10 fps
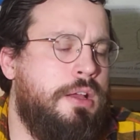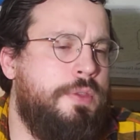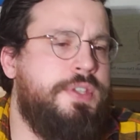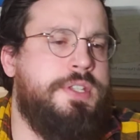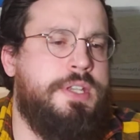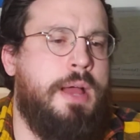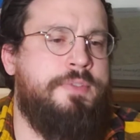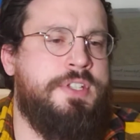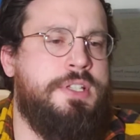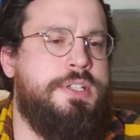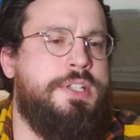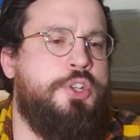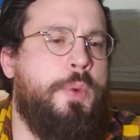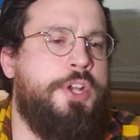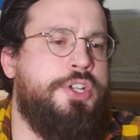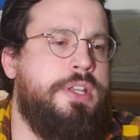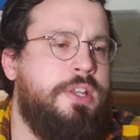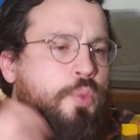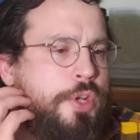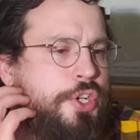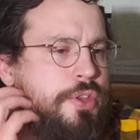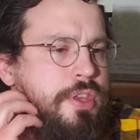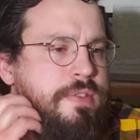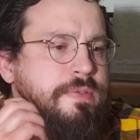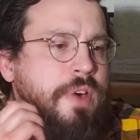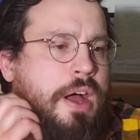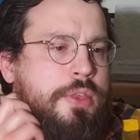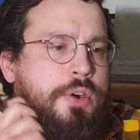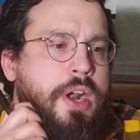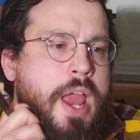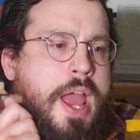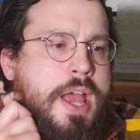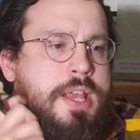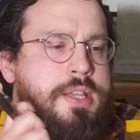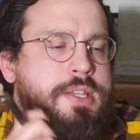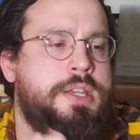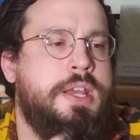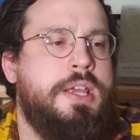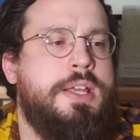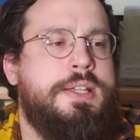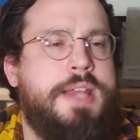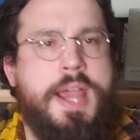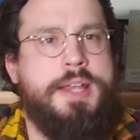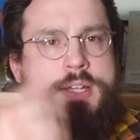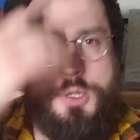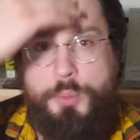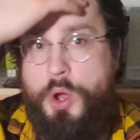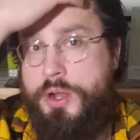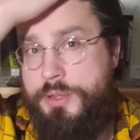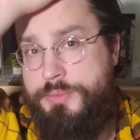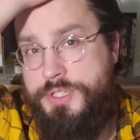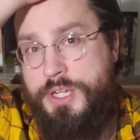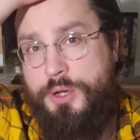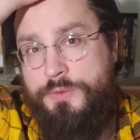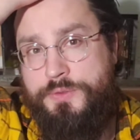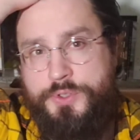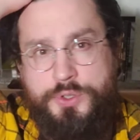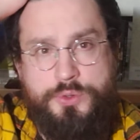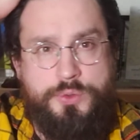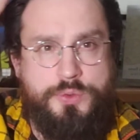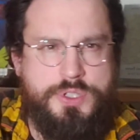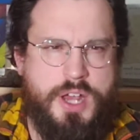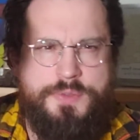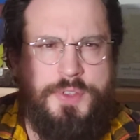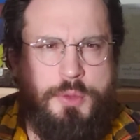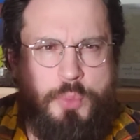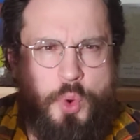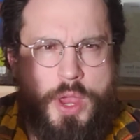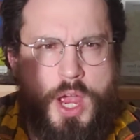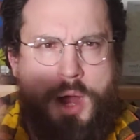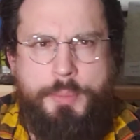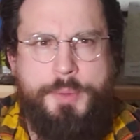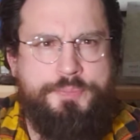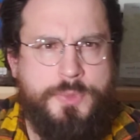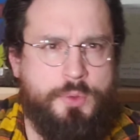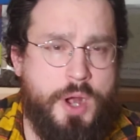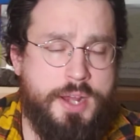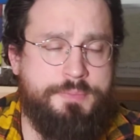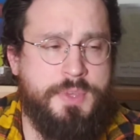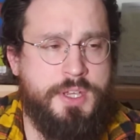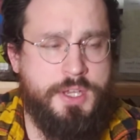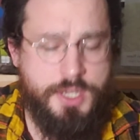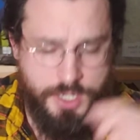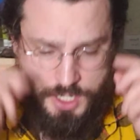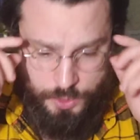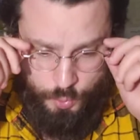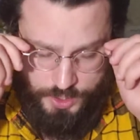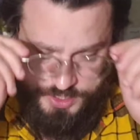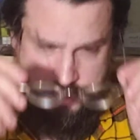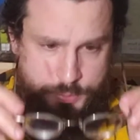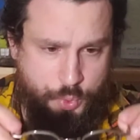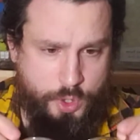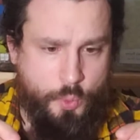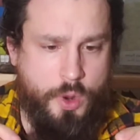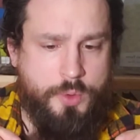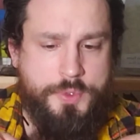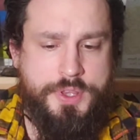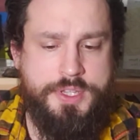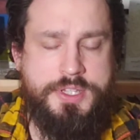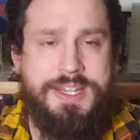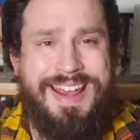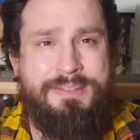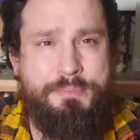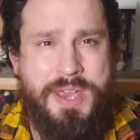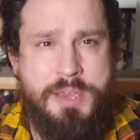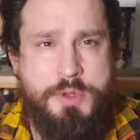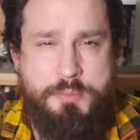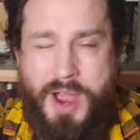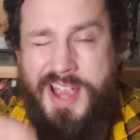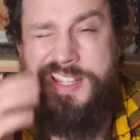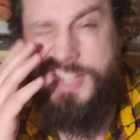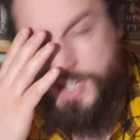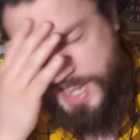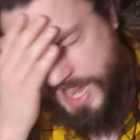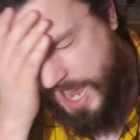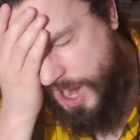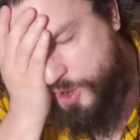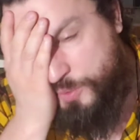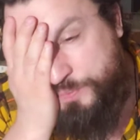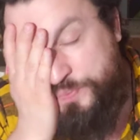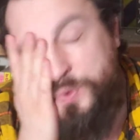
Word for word: this is obviously a situation in which the father has taken it upon himself to toughen the boy up, right? Uh, what does the boy want with these damn baby mice? Anyhow,